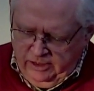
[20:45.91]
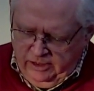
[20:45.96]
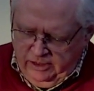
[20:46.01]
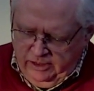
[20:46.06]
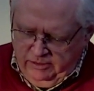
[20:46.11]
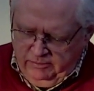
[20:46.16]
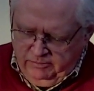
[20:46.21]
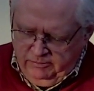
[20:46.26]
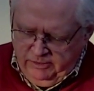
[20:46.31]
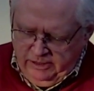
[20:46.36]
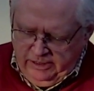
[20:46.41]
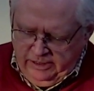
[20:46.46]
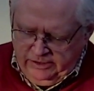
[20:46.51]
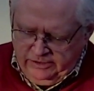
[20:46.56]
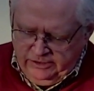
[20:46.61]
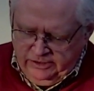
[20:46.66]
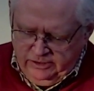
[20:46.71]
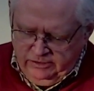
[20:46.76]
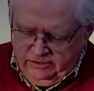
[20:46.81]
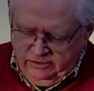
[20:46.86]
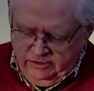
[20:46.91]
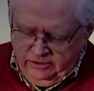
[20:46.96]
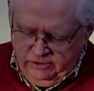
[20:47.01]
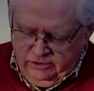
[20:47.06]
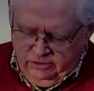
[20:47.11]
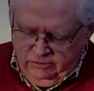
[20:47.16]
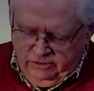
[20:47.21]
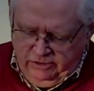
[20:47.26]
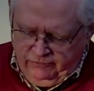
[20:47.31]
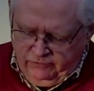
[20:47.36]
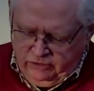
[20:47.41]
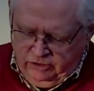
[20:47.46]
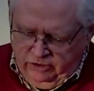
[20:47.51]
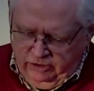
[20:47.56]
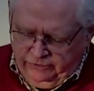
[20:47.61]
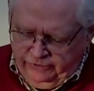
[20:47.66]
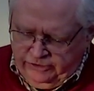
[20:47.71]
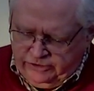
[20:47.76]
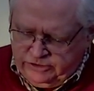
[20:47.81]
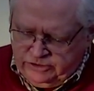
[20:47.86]
and that you have
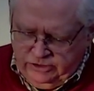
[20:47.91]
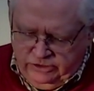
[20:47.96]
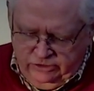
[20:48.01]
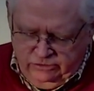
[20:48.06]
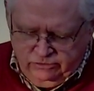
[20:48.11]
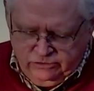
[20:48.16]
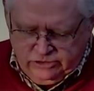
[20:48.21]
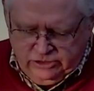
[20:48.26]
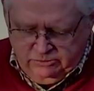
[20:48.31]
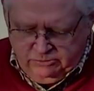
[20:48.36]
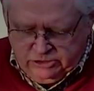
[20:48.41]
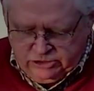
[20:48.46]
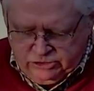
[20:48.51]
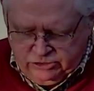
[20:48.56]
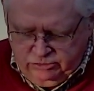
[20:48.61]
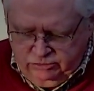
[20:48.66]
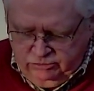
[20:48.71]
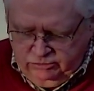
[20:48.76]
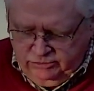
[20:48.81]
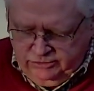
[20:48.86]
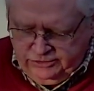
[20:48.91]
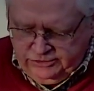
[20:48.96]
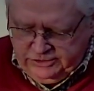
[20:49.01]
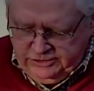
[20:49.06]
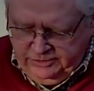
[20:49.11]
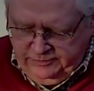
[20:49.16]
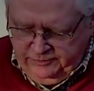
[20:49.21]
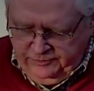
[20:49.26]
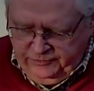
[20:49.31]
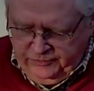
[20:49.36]
called us to use them as tools.